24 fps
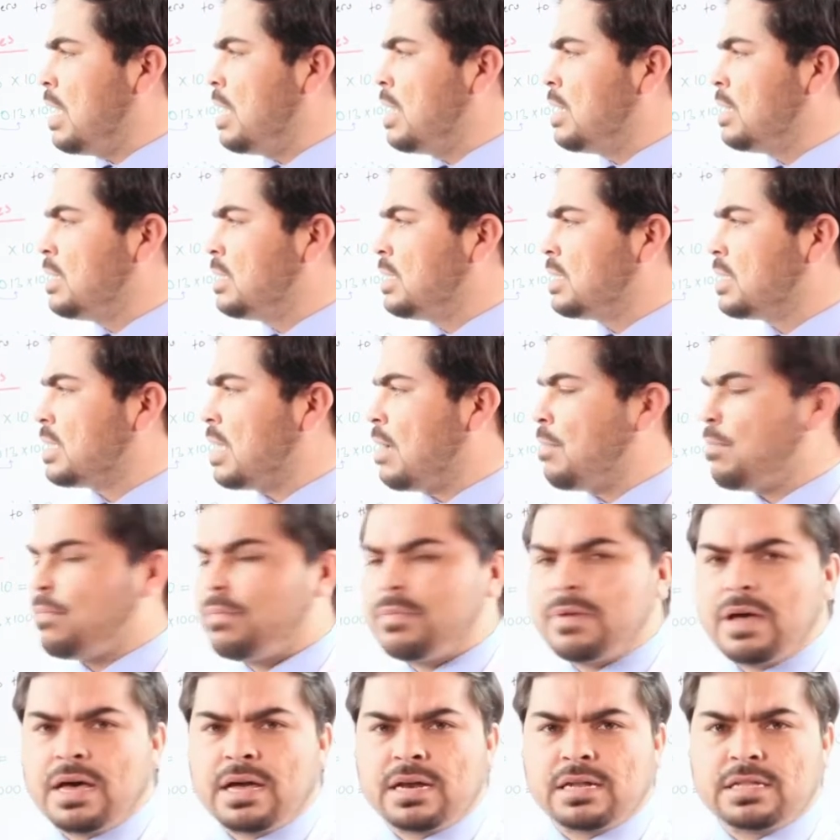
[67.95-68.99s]
and
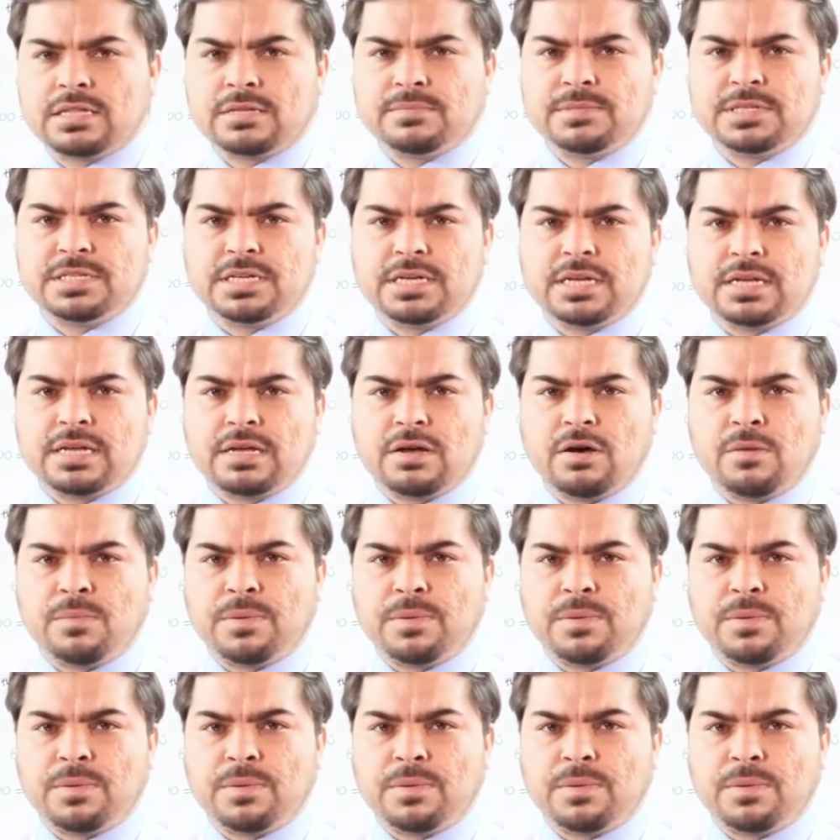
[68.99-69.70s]
some arithmetic